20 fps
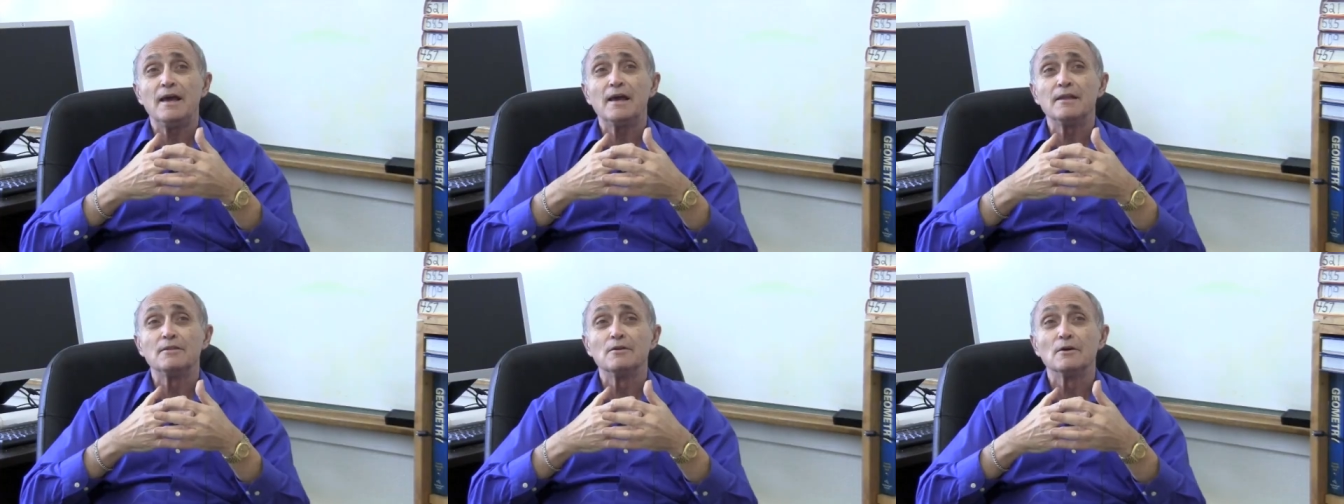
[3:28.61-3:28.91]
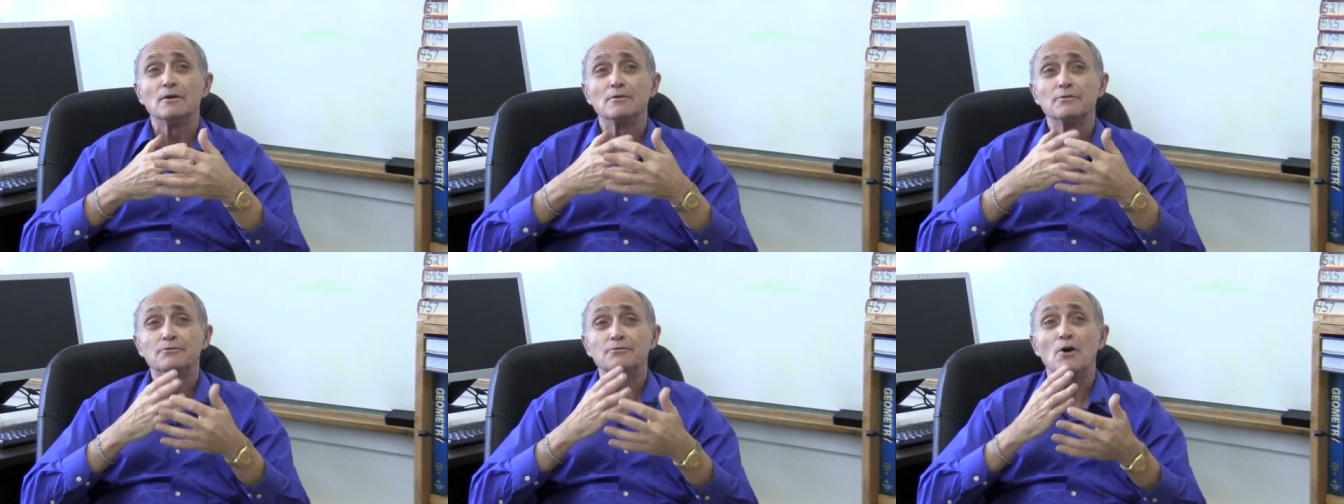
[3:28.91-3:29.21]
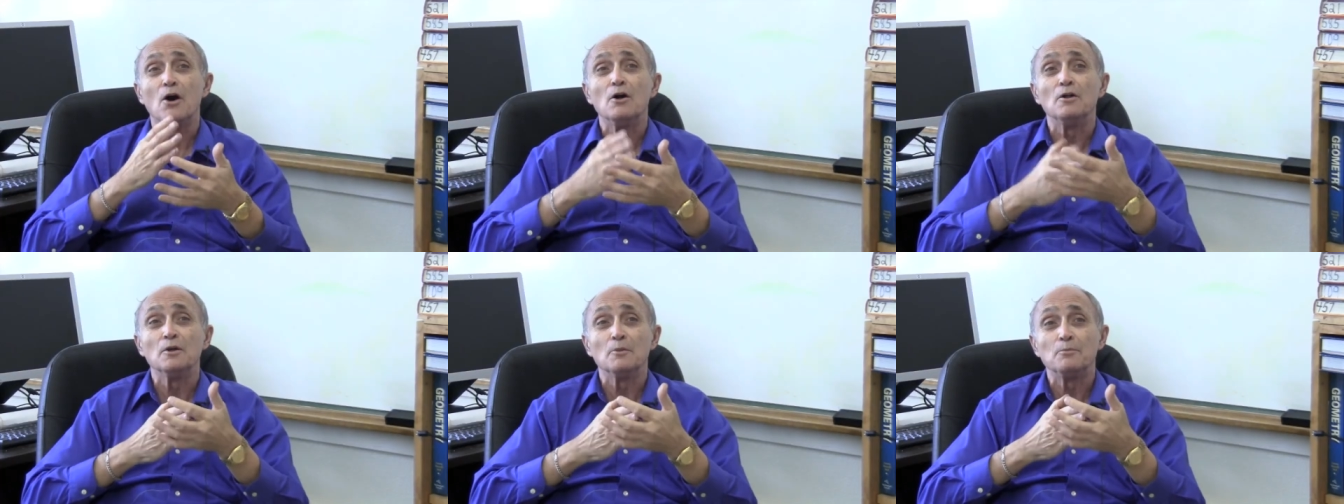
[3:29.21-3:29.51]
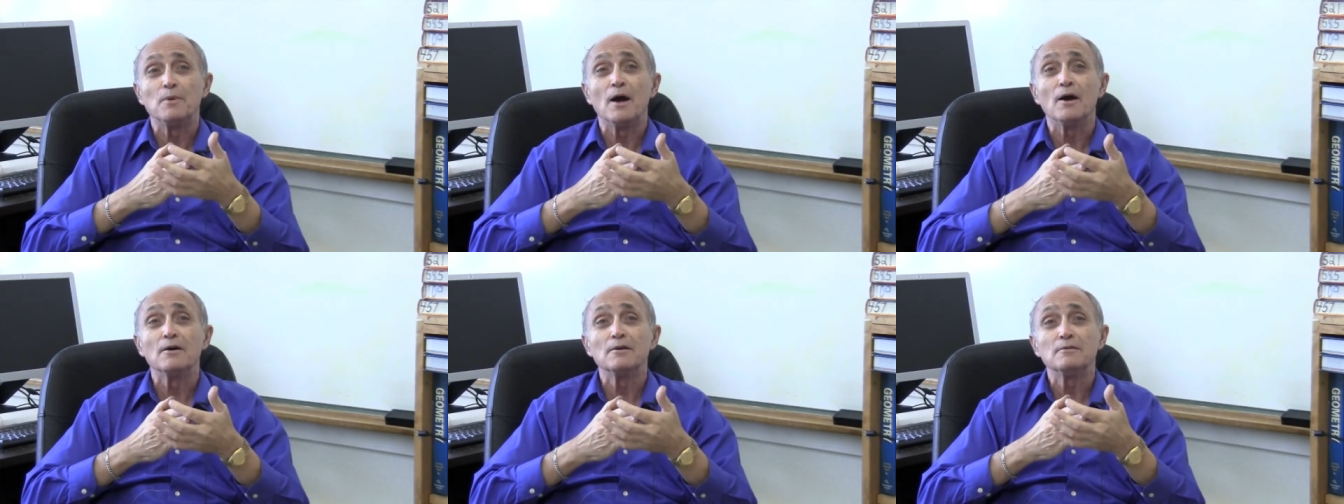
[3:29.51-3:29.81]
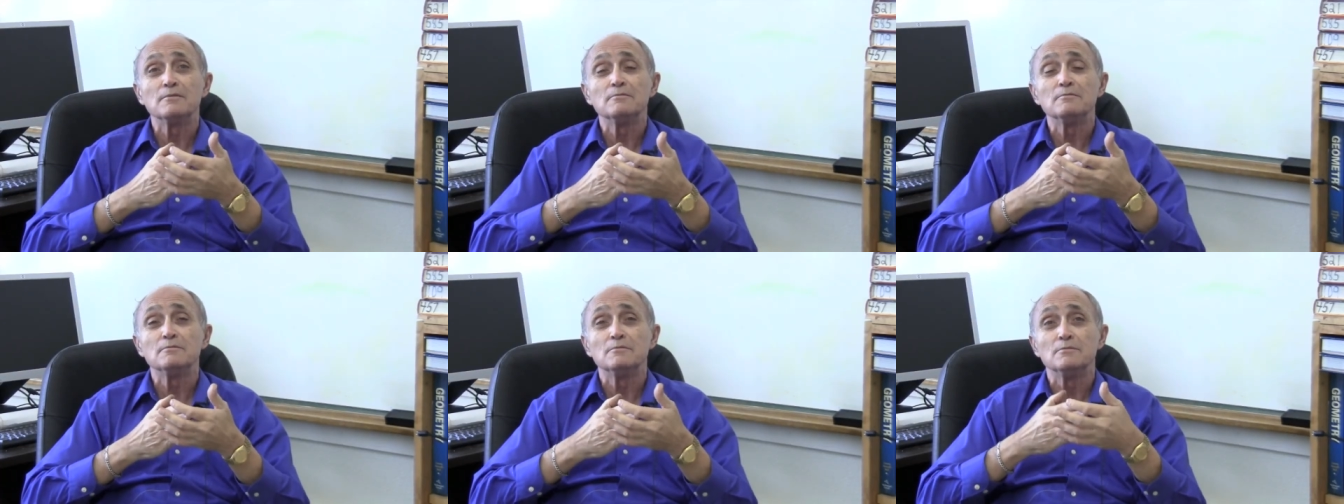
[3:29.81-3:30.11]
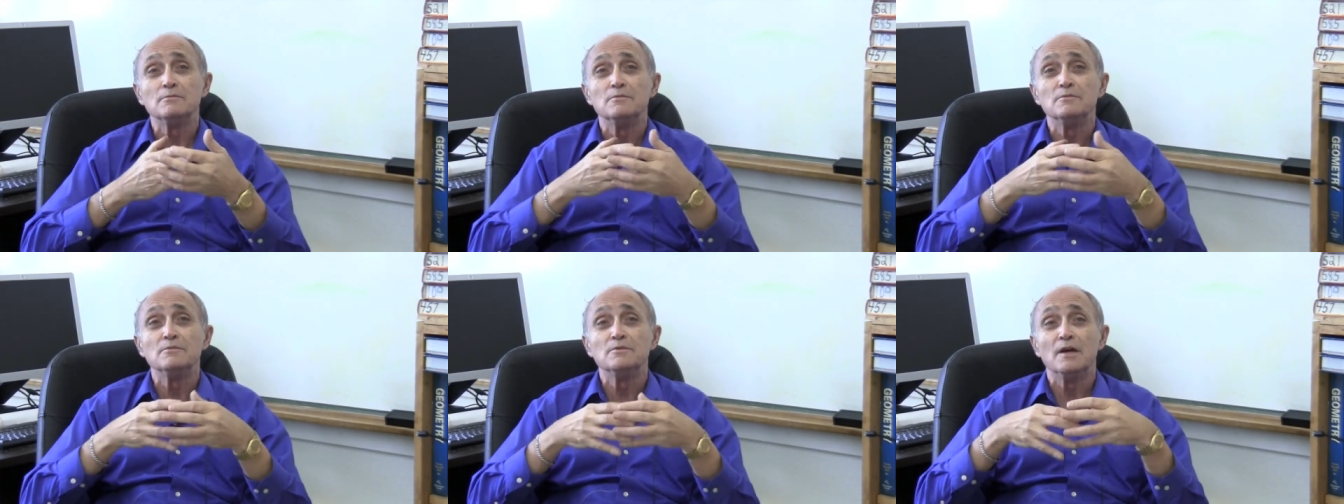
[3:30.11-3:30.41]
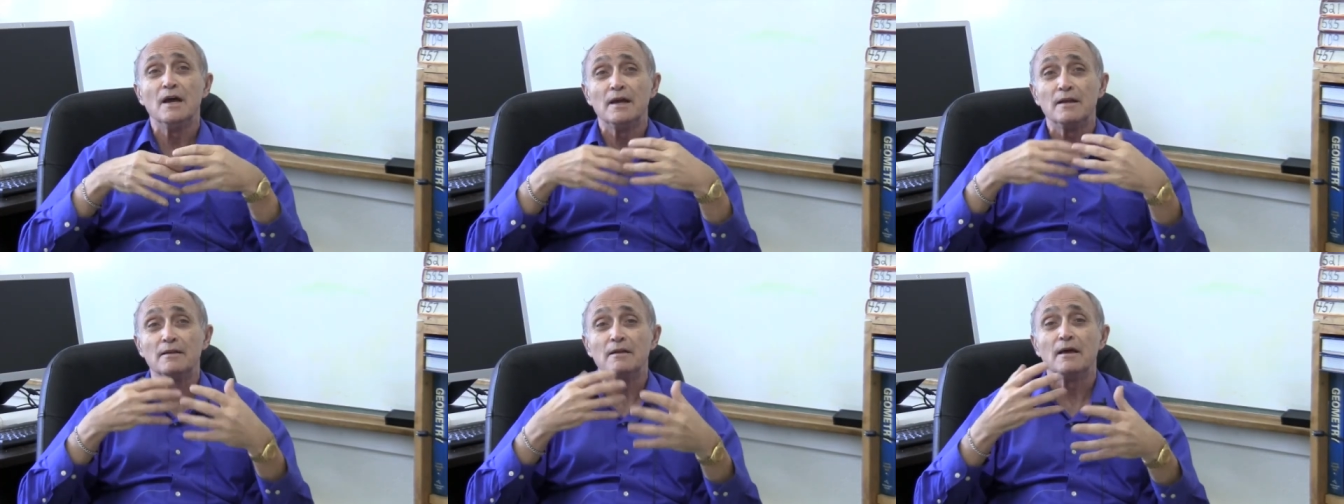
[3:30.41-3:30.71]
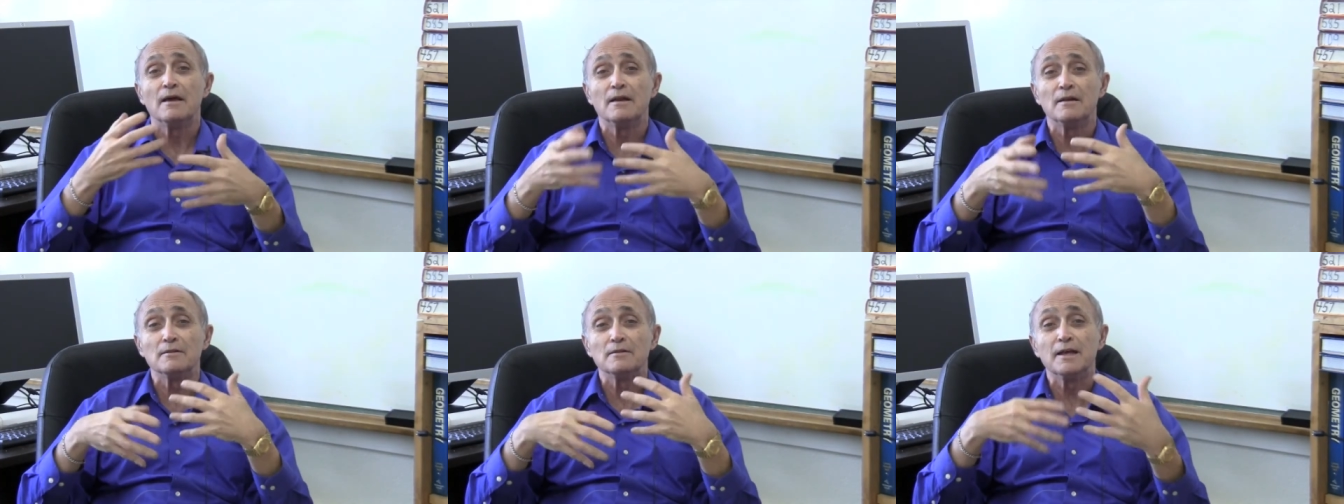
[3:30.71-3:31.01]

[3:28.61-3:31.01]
had their fall apart at